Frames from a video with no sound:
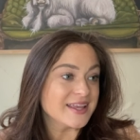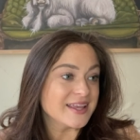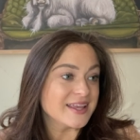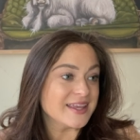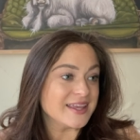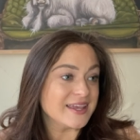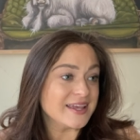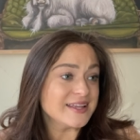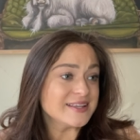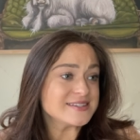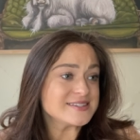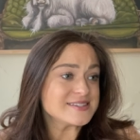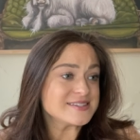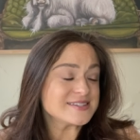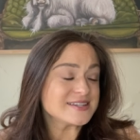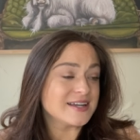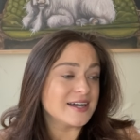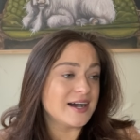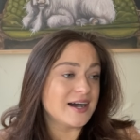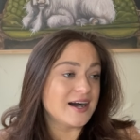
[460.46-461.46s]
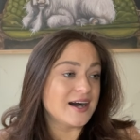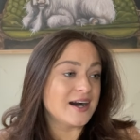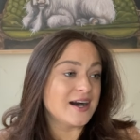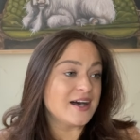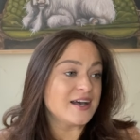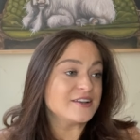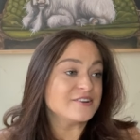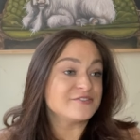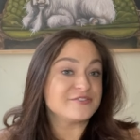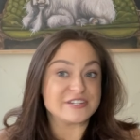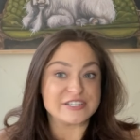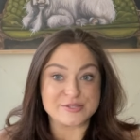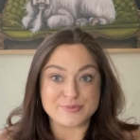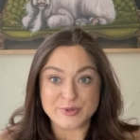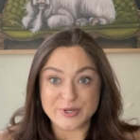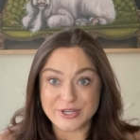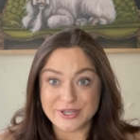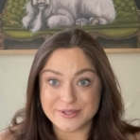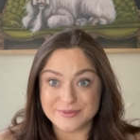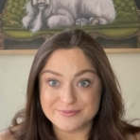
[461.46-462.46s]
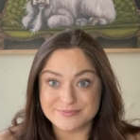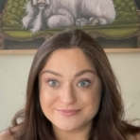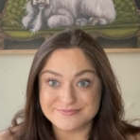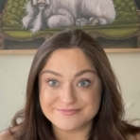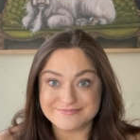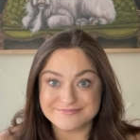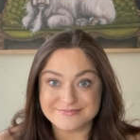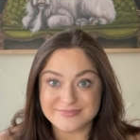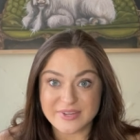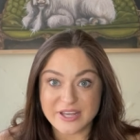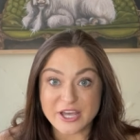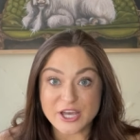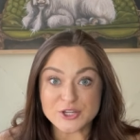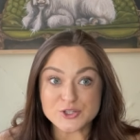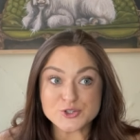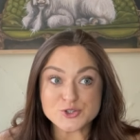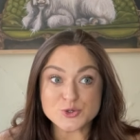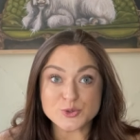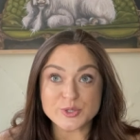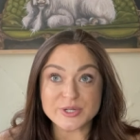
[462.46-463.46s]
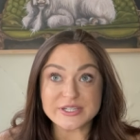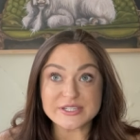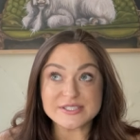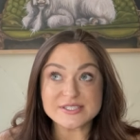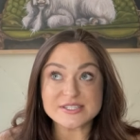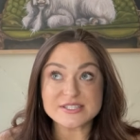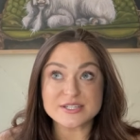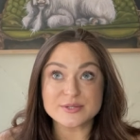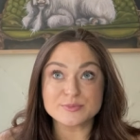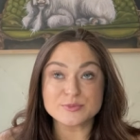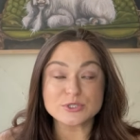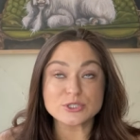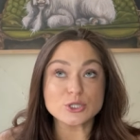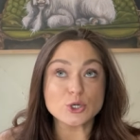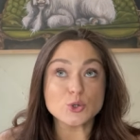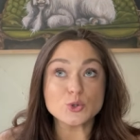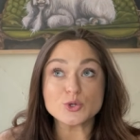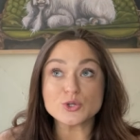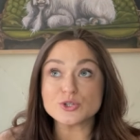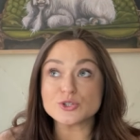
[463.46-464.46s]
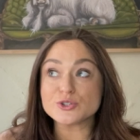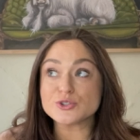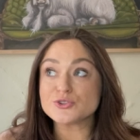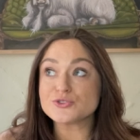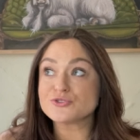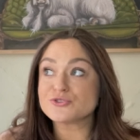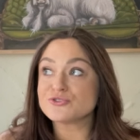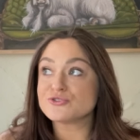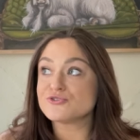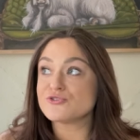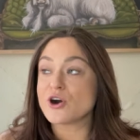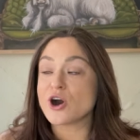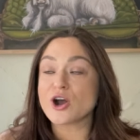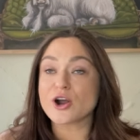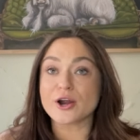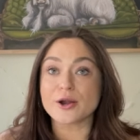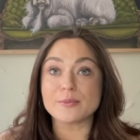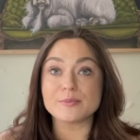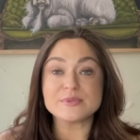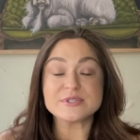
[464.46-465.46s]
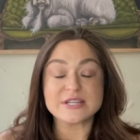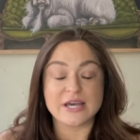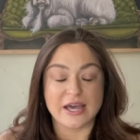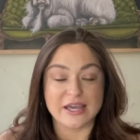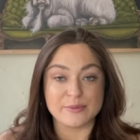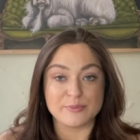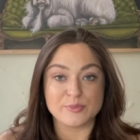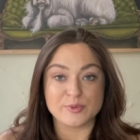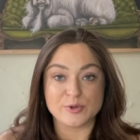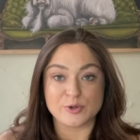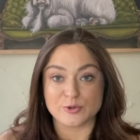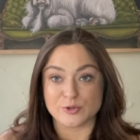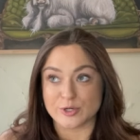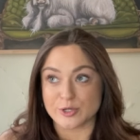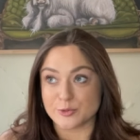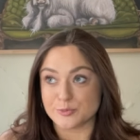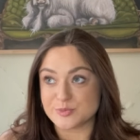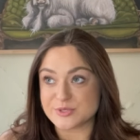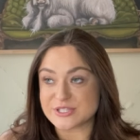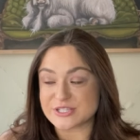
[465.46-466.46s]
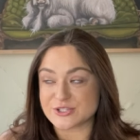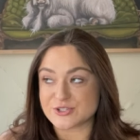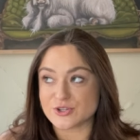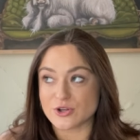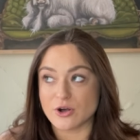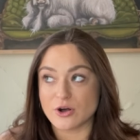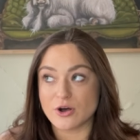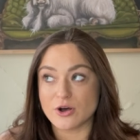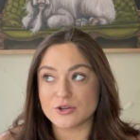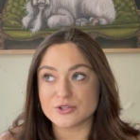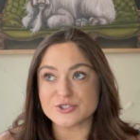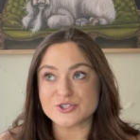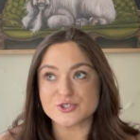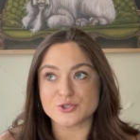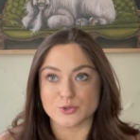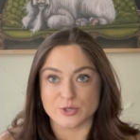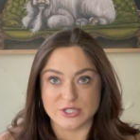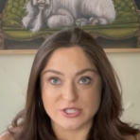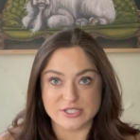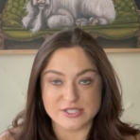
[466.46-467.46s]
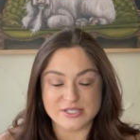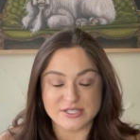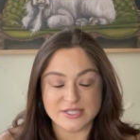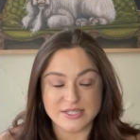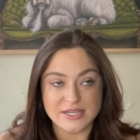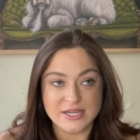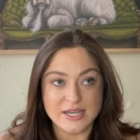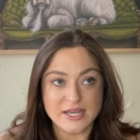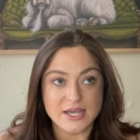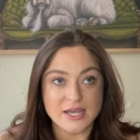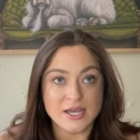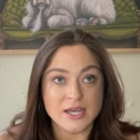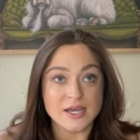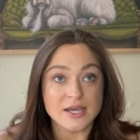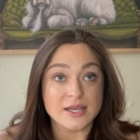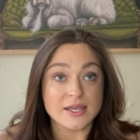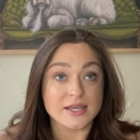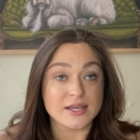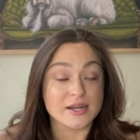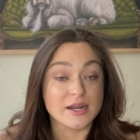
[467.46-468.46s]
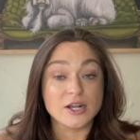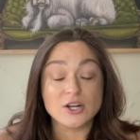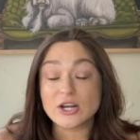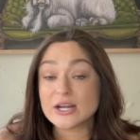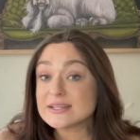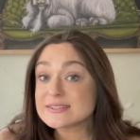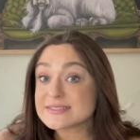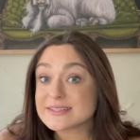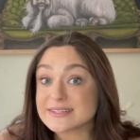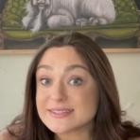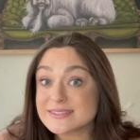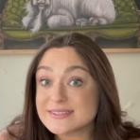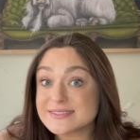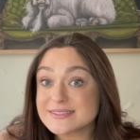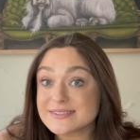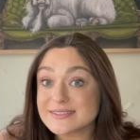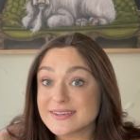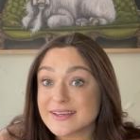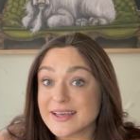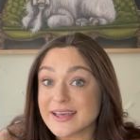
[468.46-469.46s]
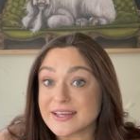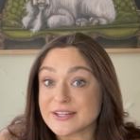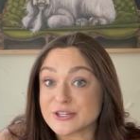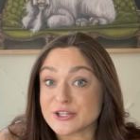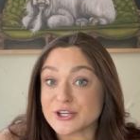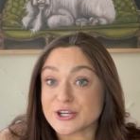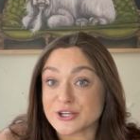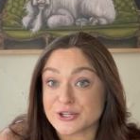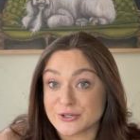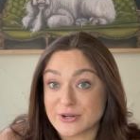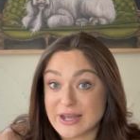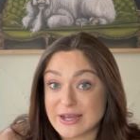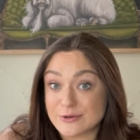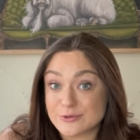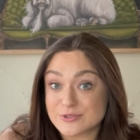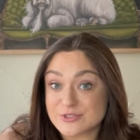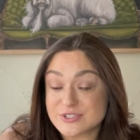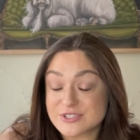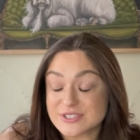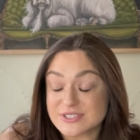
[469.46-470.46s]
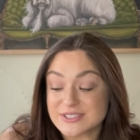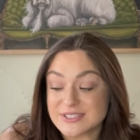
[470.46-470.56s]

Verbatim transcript: get on Facebook and join some local farm type groups. There's all sorts. Get on Craigslist and look around.